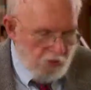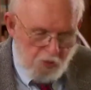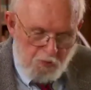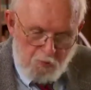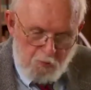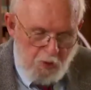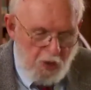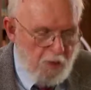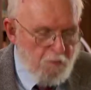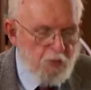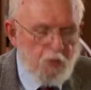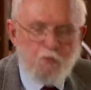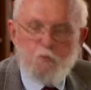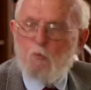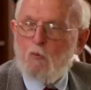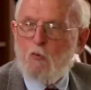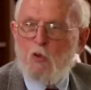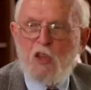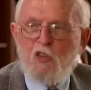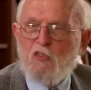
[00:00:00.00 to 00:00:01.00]
to have the
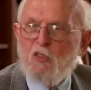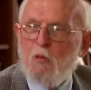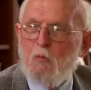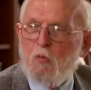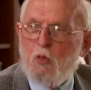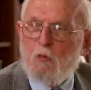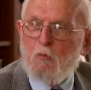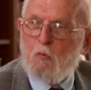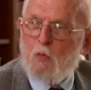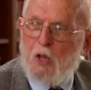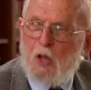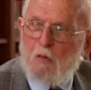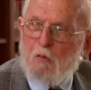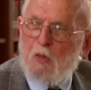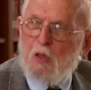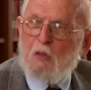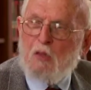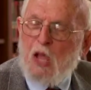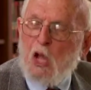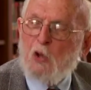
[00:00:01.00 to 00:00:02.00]
facing, they have
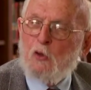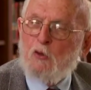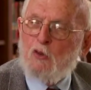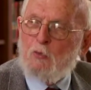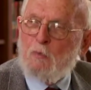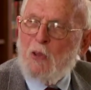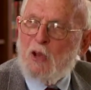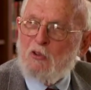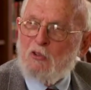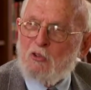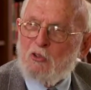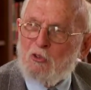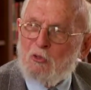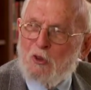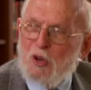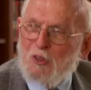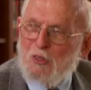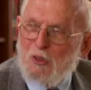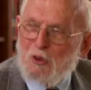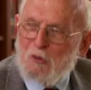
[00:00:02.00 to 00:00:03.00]
the elders' benches,
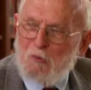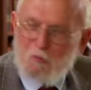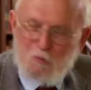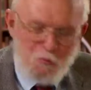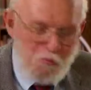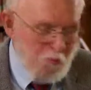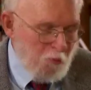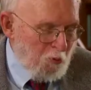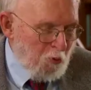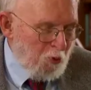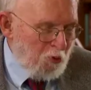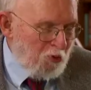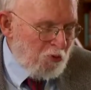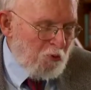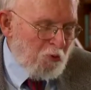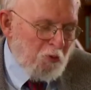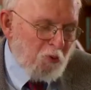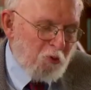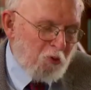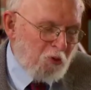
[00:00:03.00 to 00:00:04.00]
right? Mm-hmm, They're 1st mm-hmm.
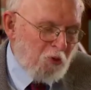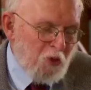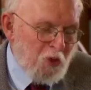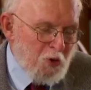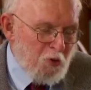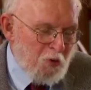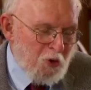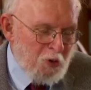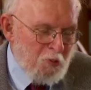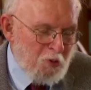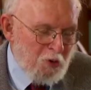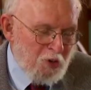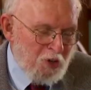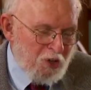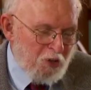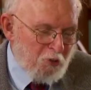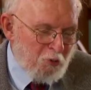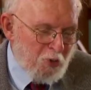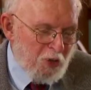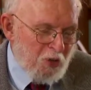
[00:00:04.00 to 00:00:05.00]
first in the new
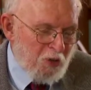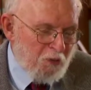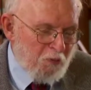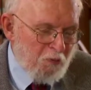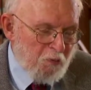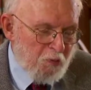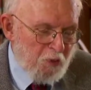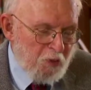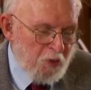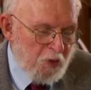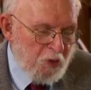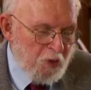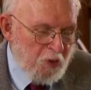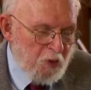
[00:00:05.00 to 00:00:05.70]
community as well. Mm-hmm.